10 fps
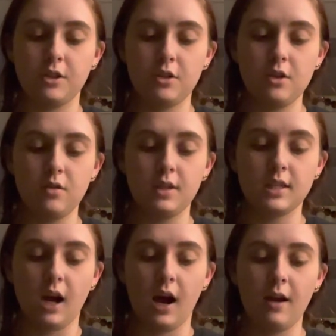to you, this
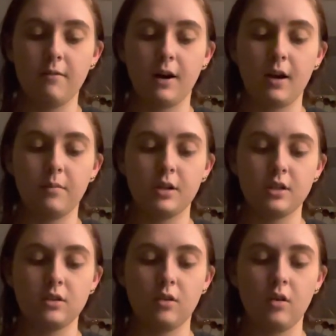high vibe
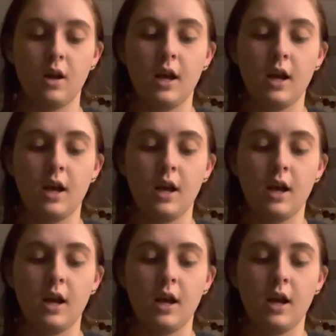crystal